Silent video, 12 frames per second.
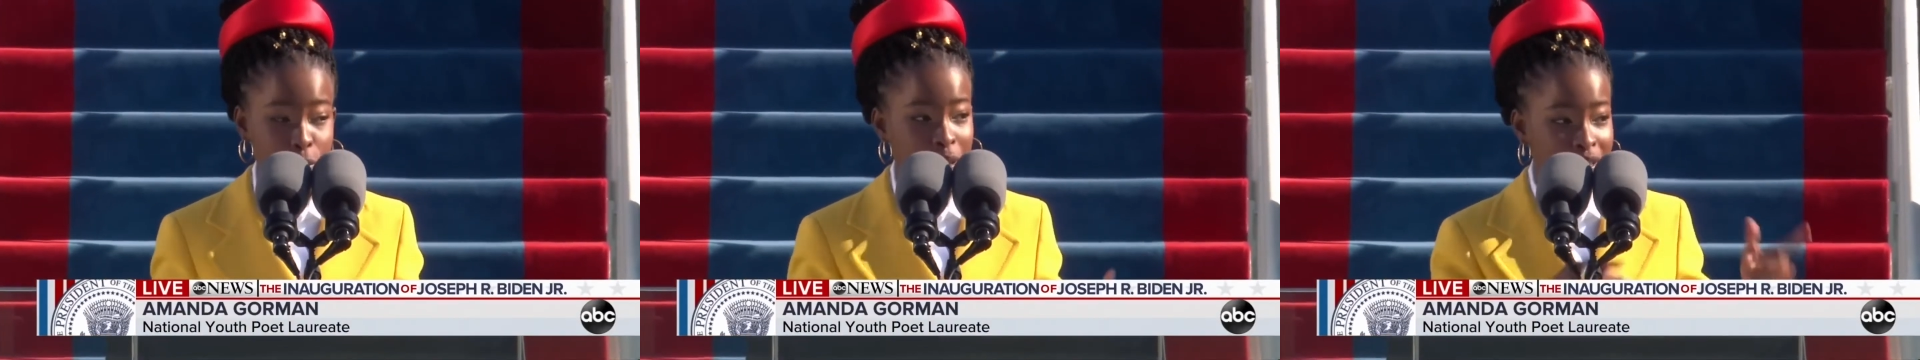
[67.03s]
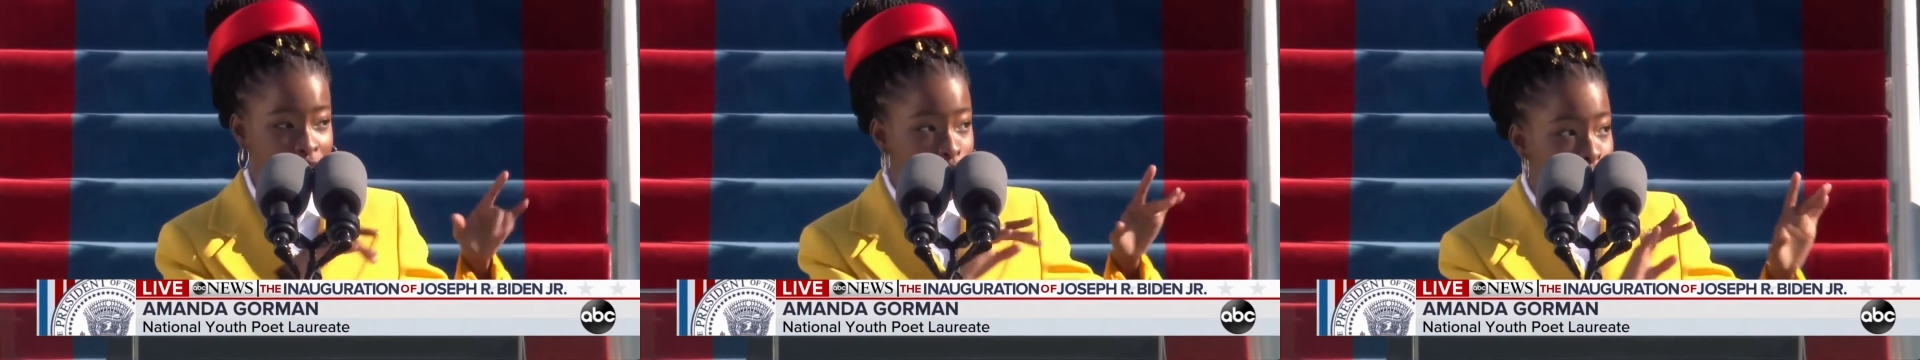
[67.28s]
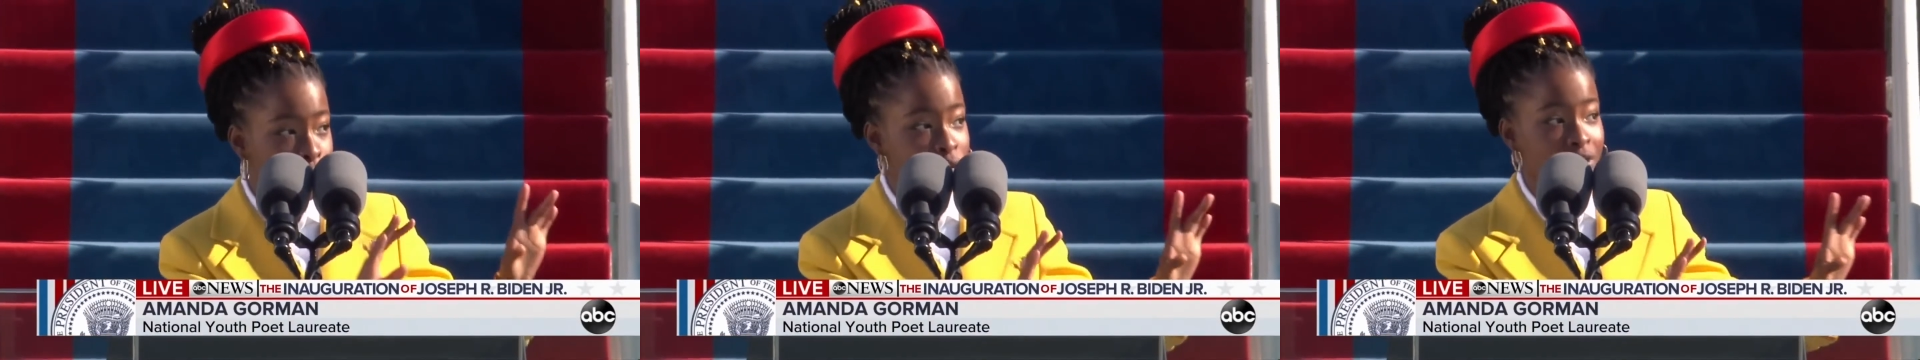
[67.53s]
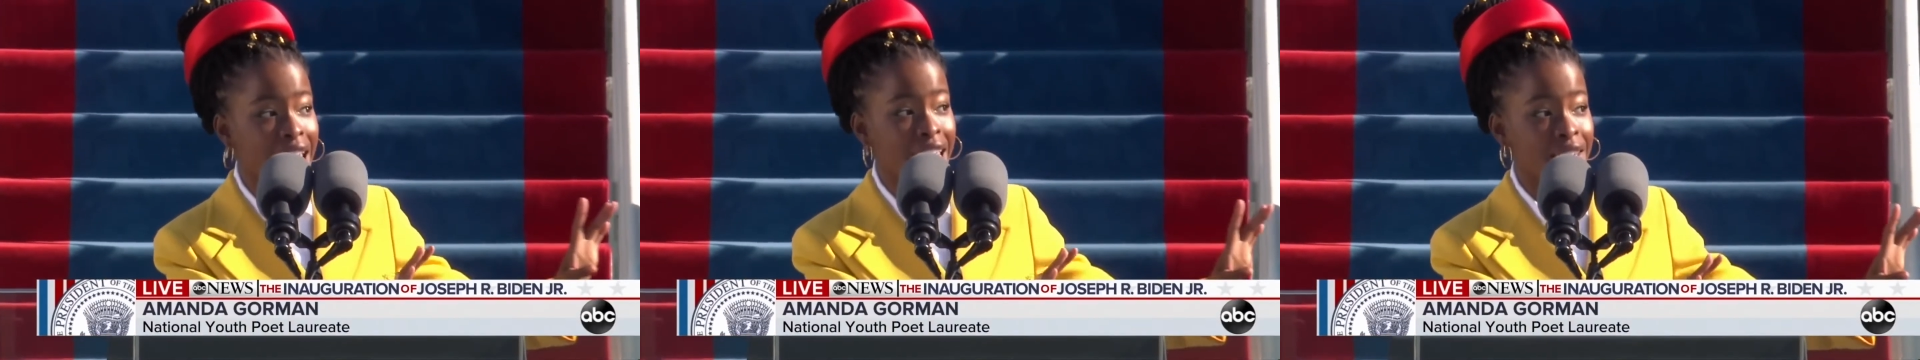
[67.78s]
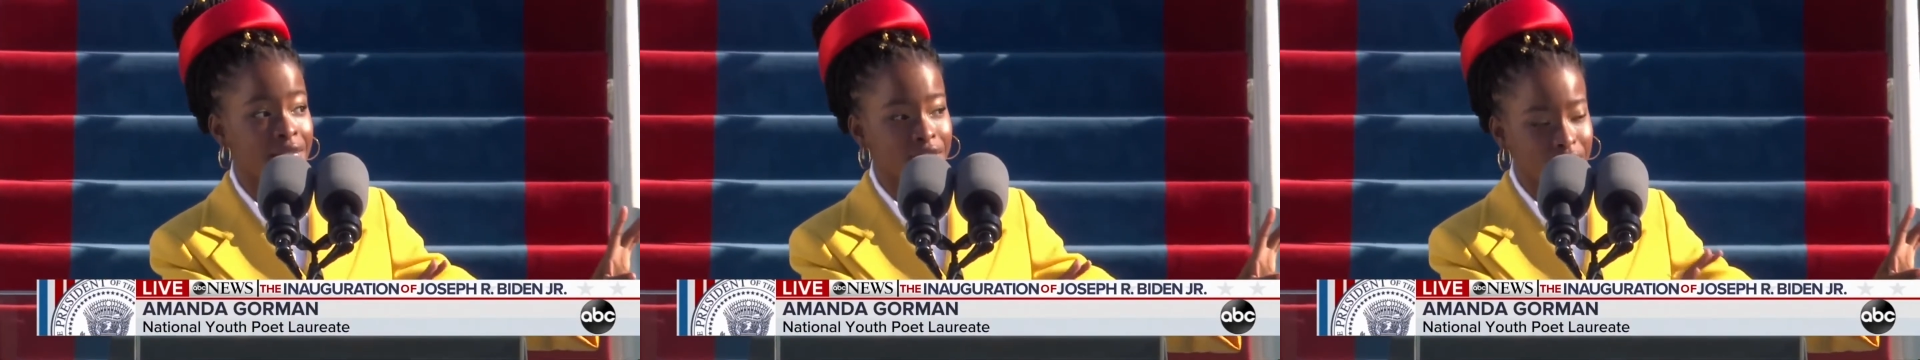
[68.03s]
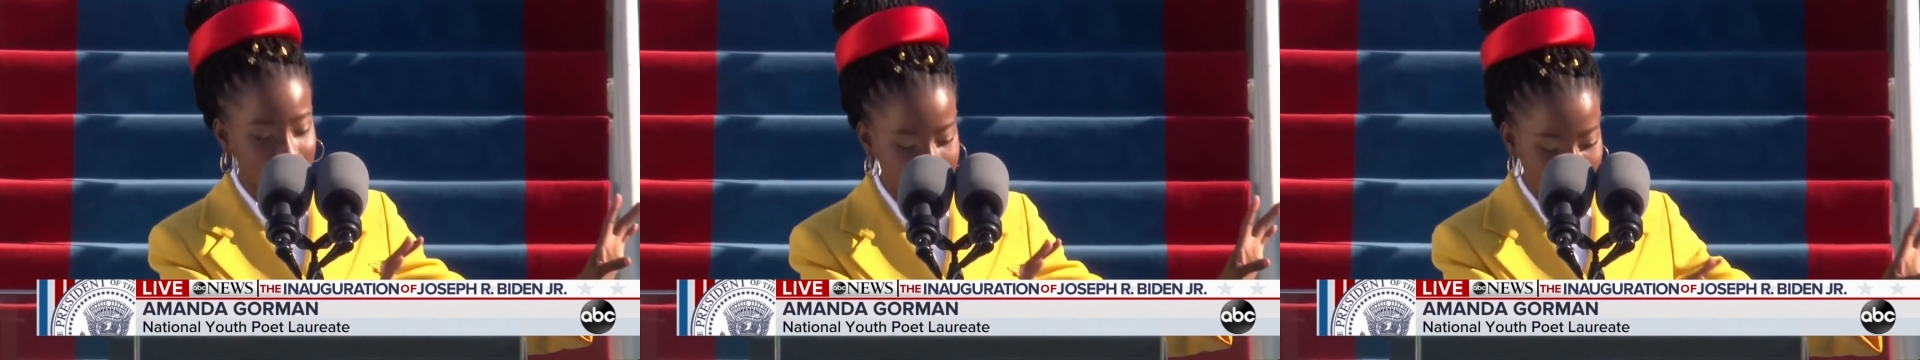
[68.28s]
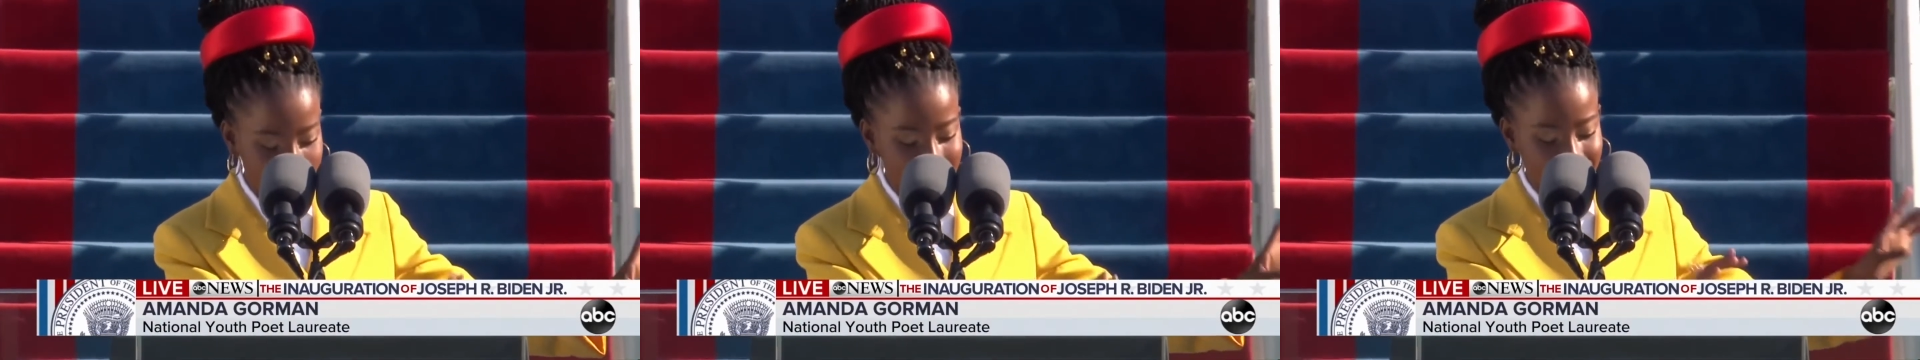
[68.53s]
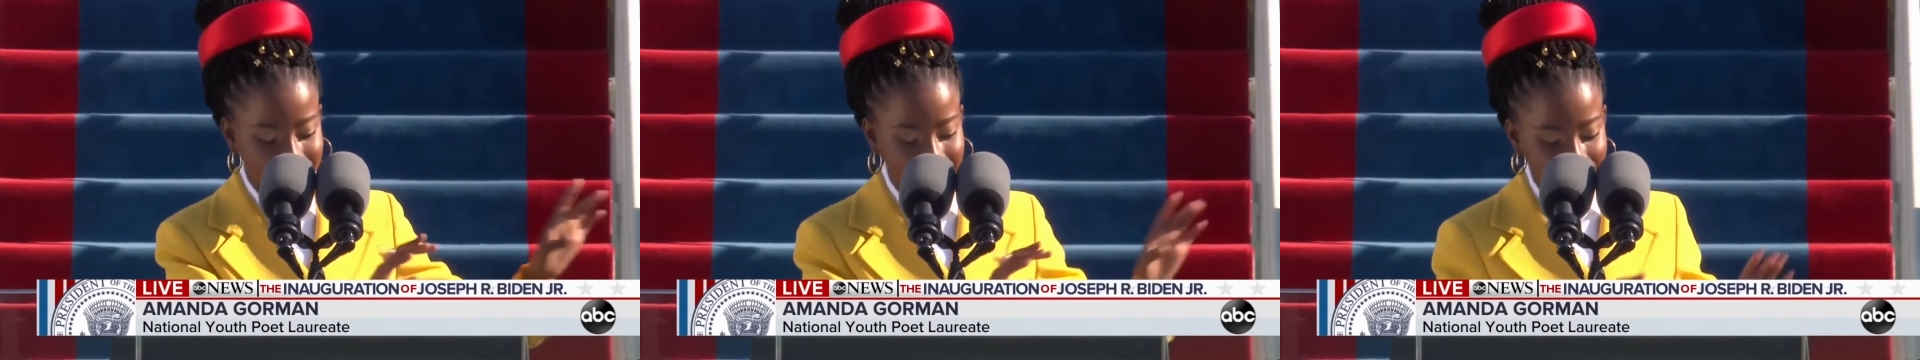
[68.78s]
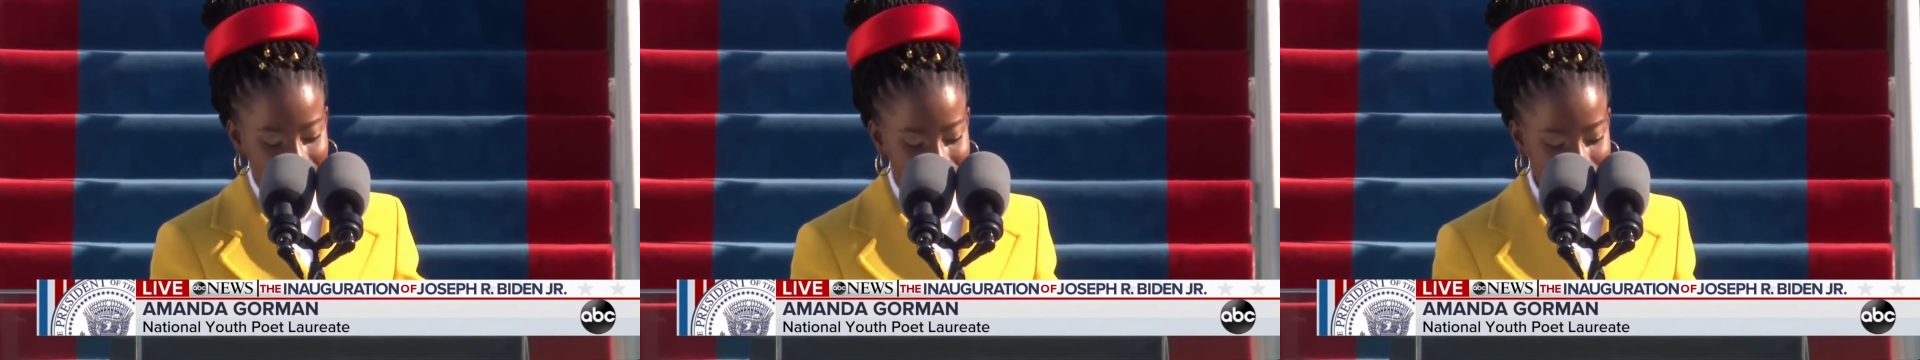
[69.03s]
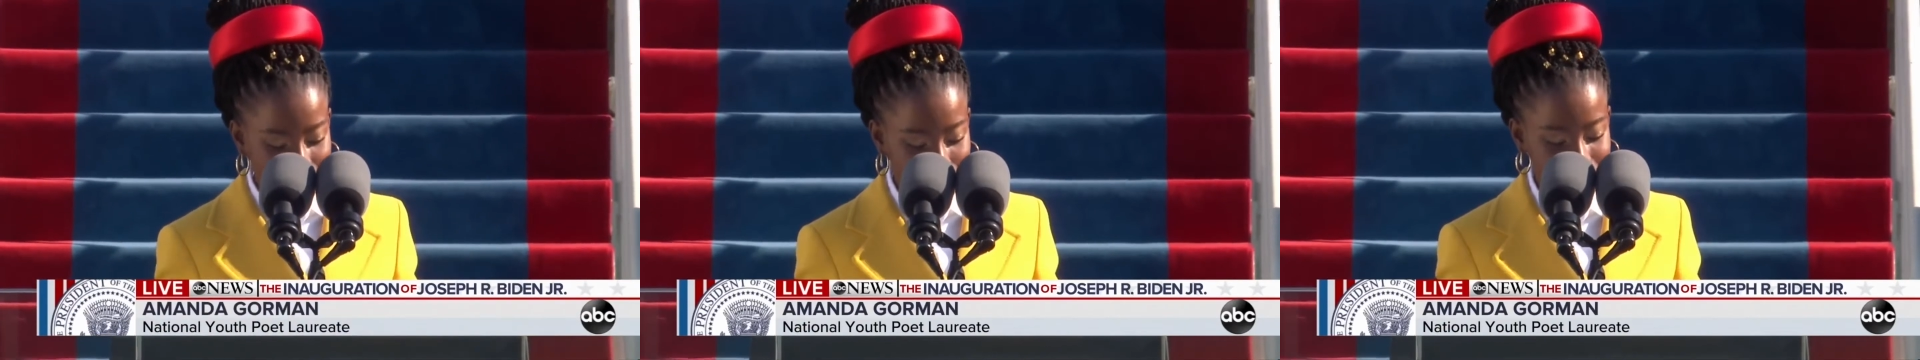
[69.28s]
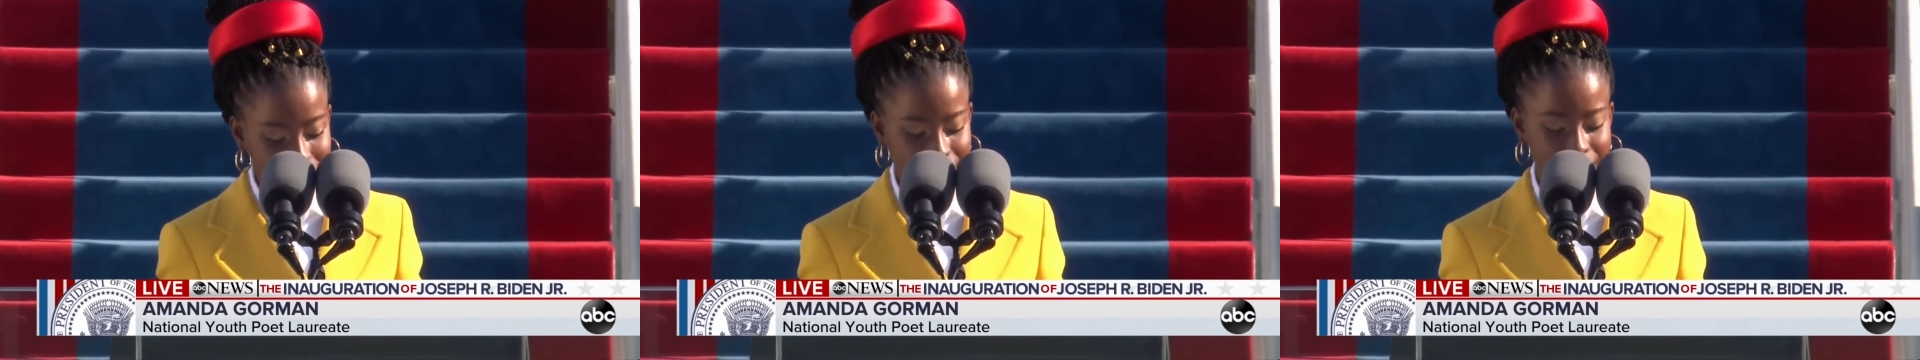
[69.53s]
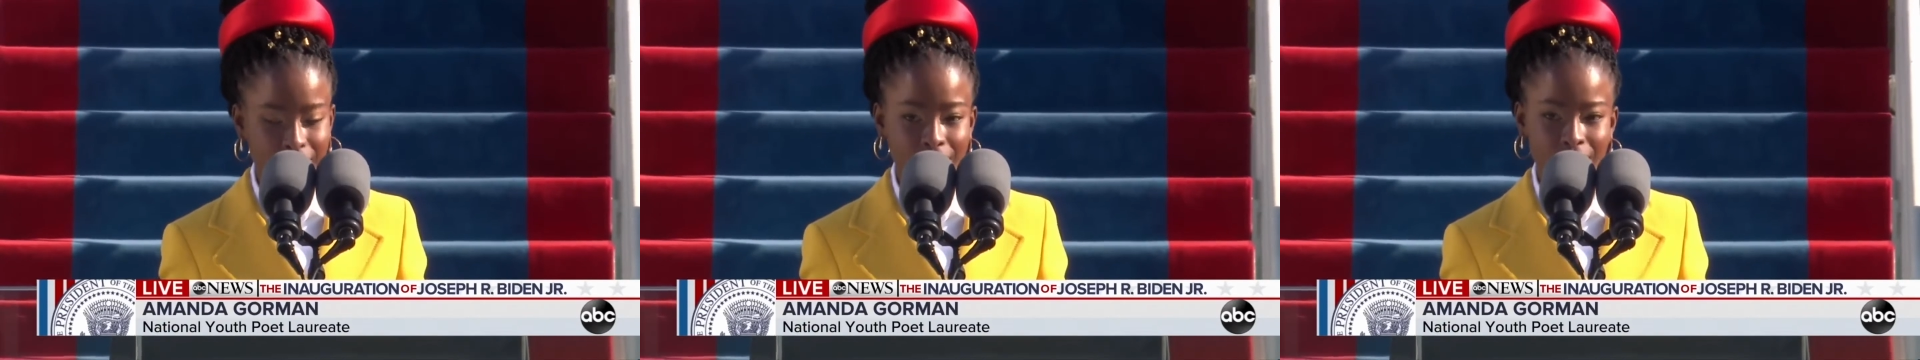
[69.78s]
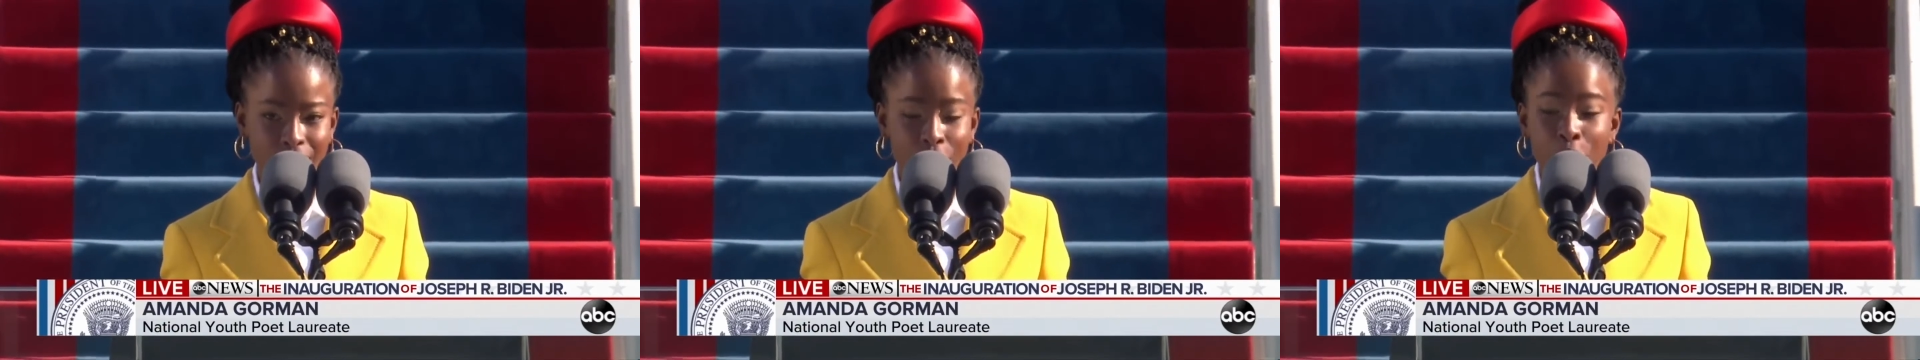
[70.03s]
We've braved the belly of the beast.